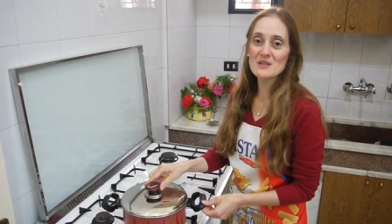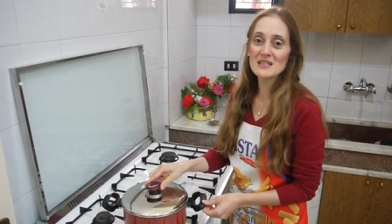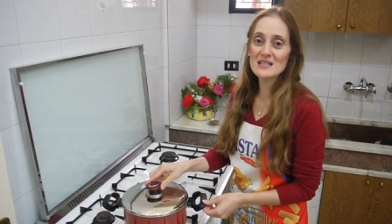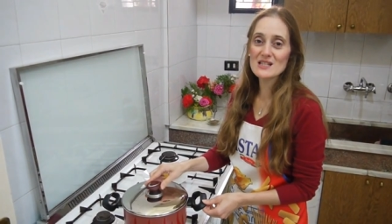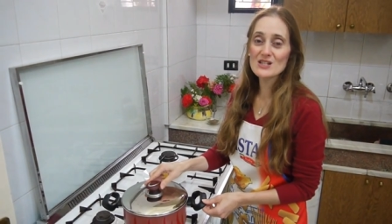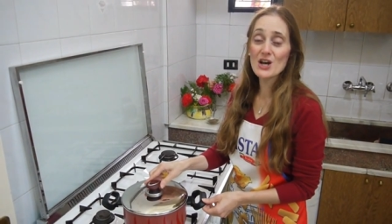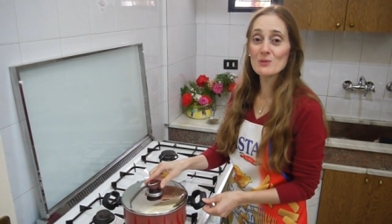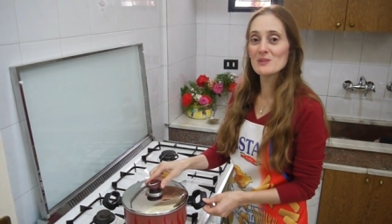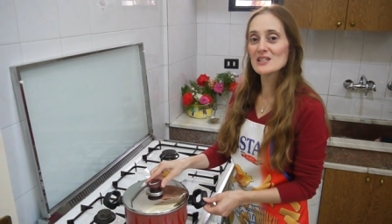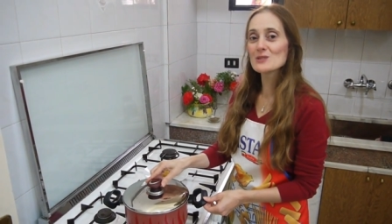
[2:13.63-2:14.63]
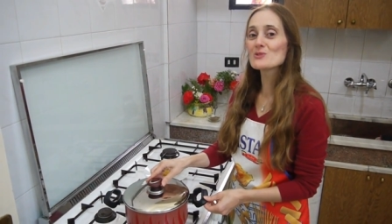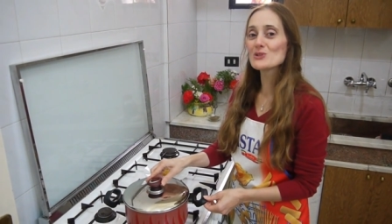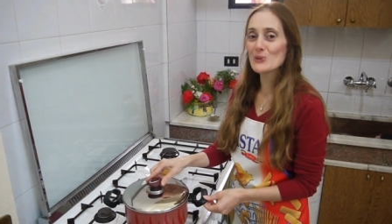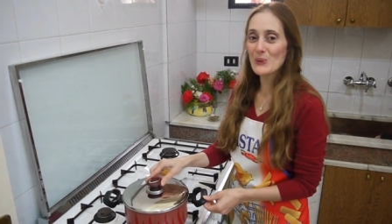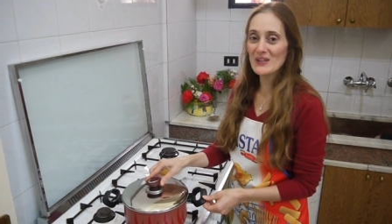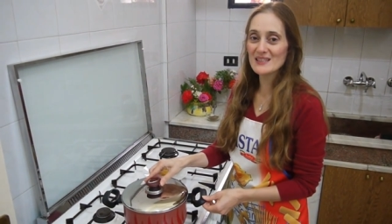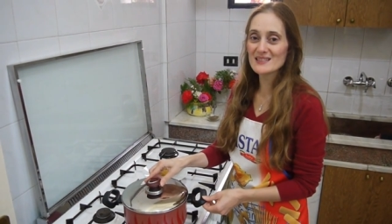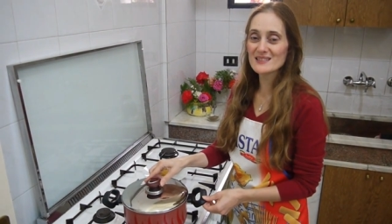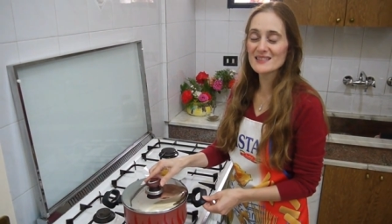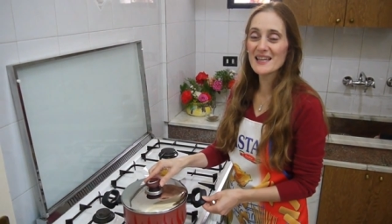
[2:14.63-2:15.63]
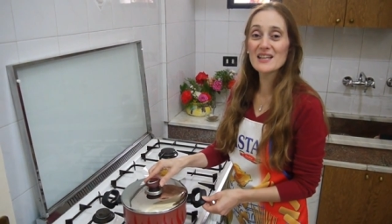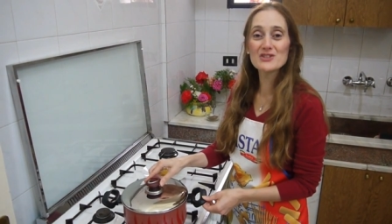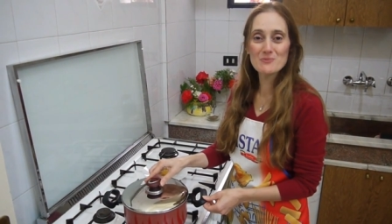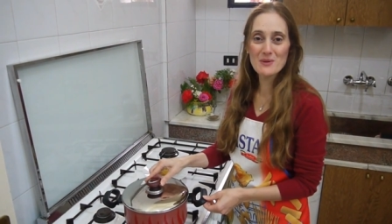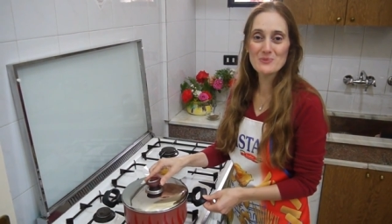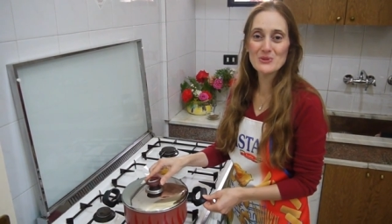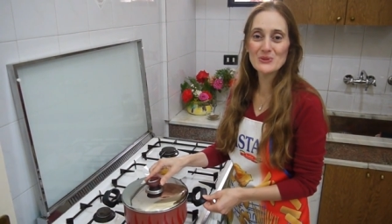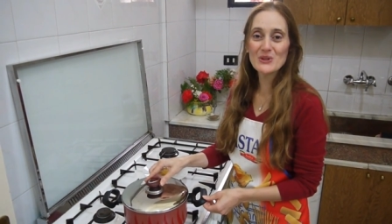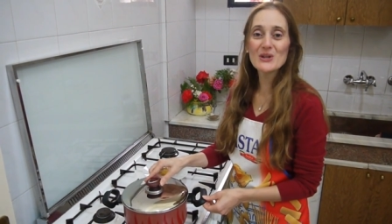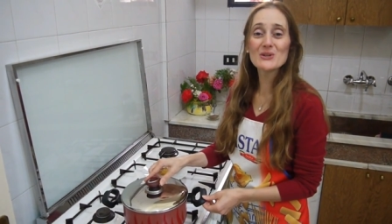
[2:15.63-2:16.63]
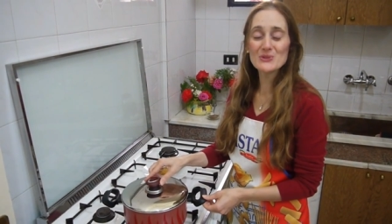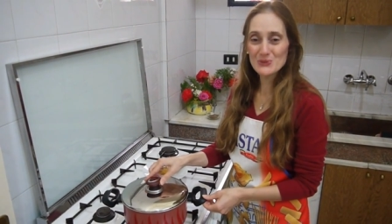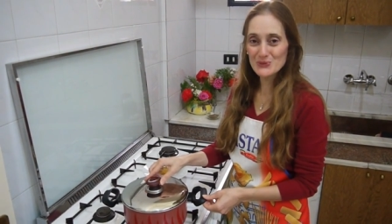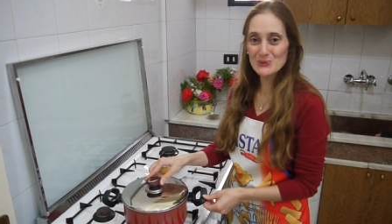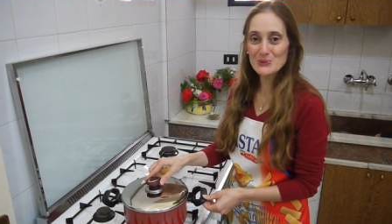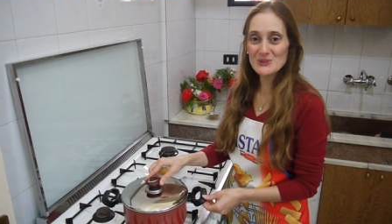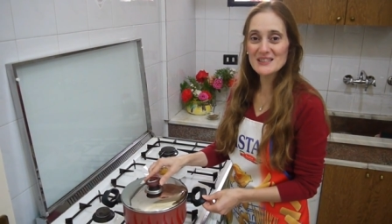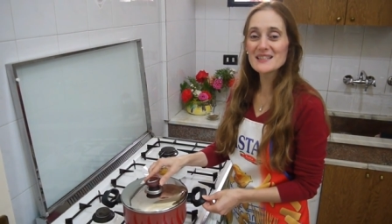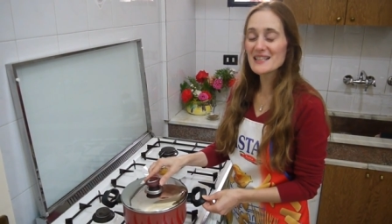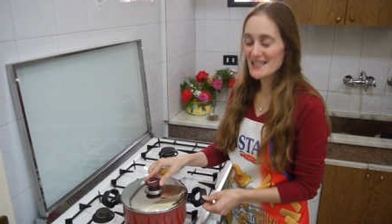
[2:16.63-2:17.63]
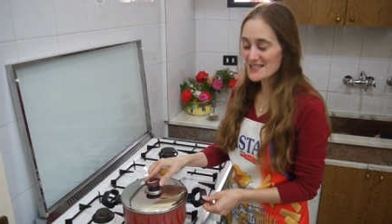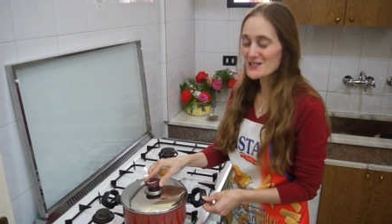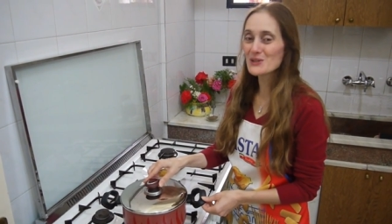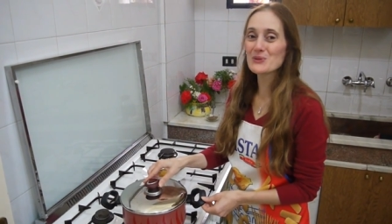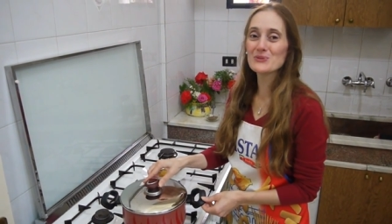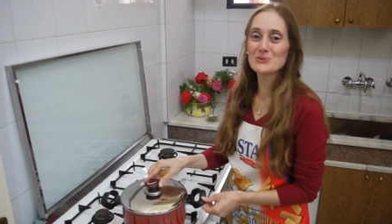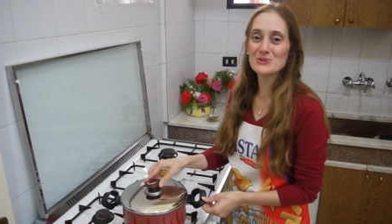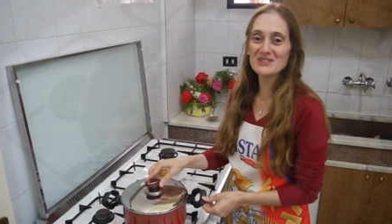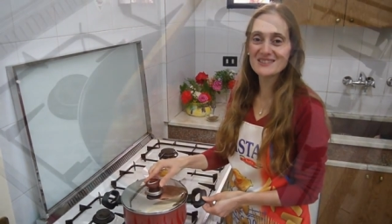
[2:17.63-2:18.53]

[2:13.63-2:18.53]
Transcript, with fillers: minutes on medium to low heat. And remember, good food is slow food.